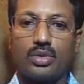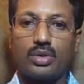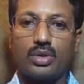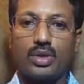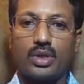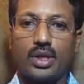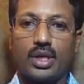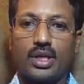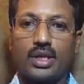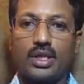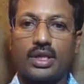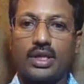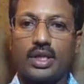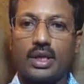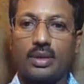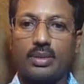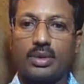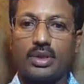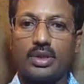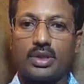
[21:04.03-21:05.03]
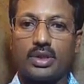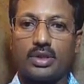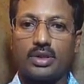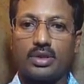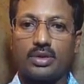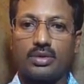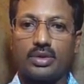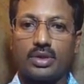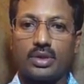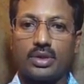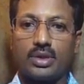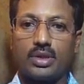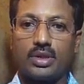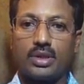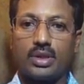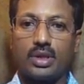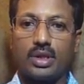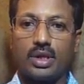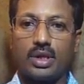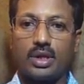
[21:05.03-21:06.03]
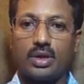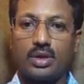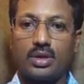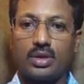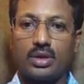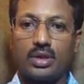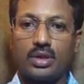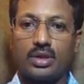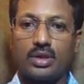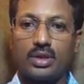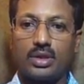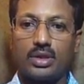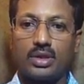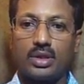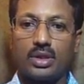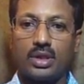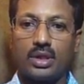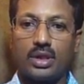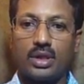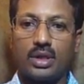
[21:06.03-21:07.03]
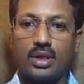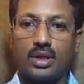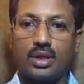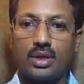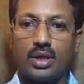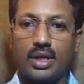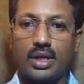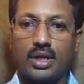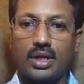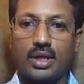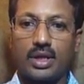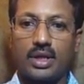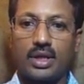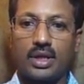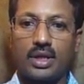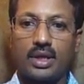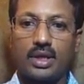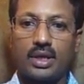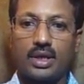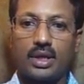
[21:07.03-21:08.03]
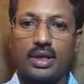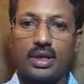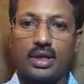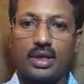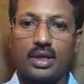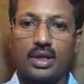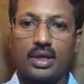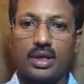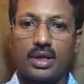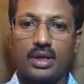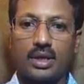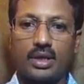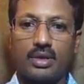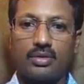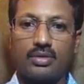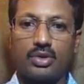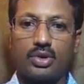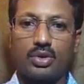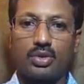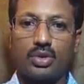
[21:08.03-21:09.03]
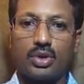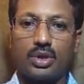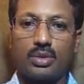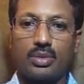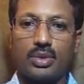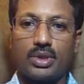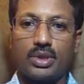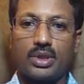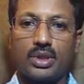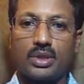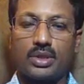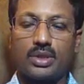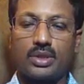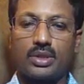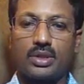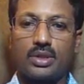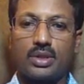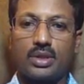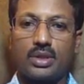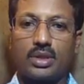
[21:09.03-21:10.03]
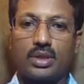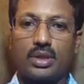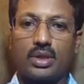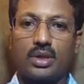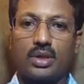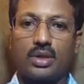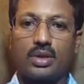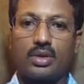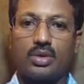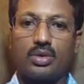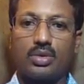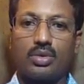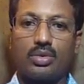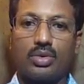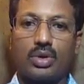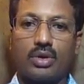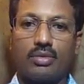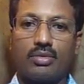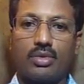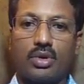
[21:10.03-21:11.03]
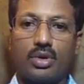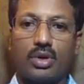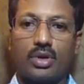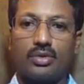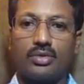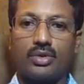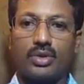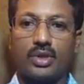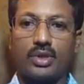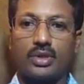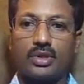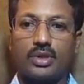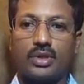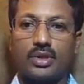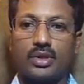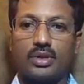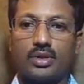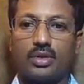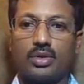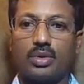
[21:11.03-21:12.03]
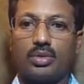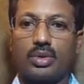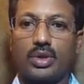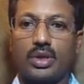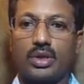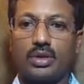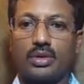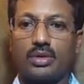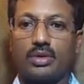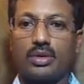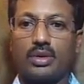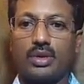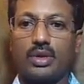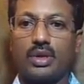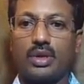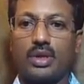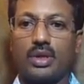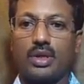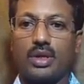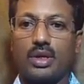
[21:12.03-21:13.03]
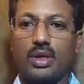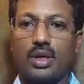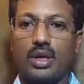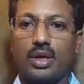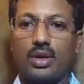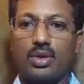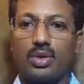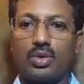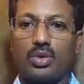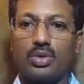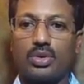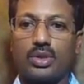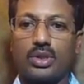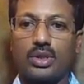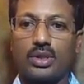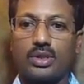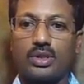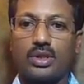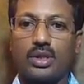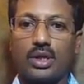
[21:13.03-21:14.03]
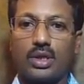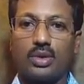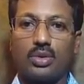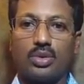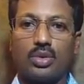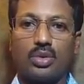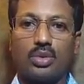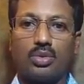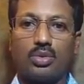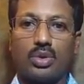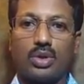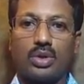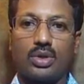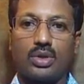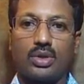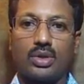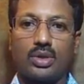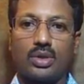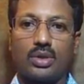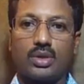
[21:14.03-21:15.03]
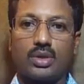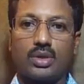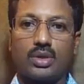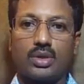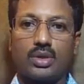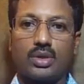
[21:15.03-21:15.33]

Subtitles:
to get the dimensions of this, click on this, right click and give show dimensions. You have a lot of things over here. Those things that you don't want